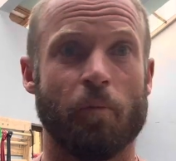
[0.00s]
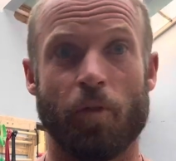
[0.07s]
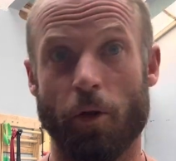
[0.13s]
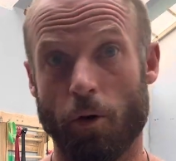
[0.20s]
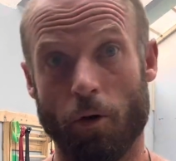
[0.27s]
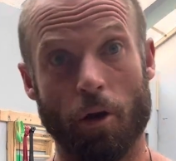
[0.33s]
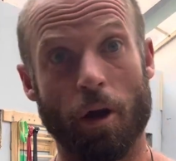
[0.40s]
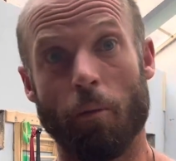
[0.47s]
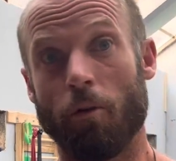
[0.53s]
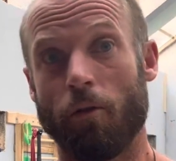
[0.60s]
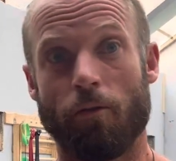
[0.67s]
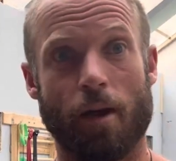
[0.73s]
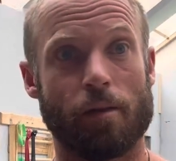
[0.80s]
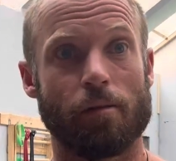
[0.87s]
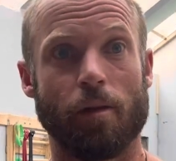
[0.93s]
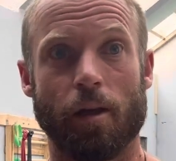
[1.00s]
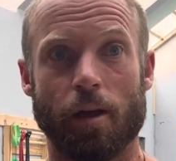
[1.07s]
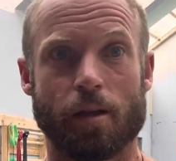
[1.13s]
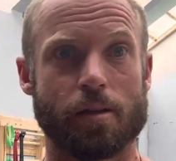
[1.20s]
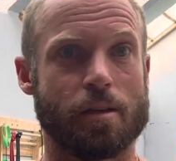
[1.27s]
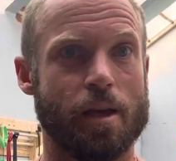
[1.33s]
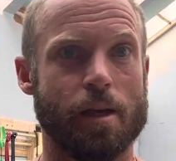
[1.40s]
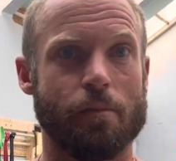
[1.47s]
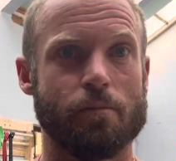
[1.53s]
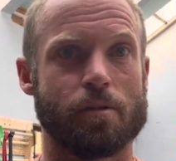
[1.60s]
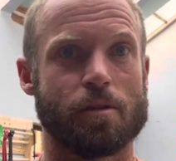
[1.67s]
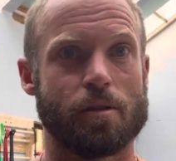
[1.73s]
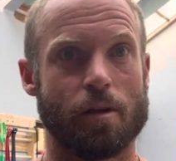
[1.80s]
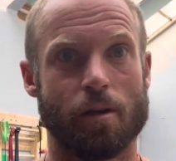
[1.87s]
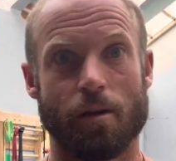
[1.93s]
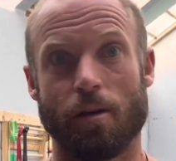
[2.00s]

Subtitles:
there were a number of athletic teams,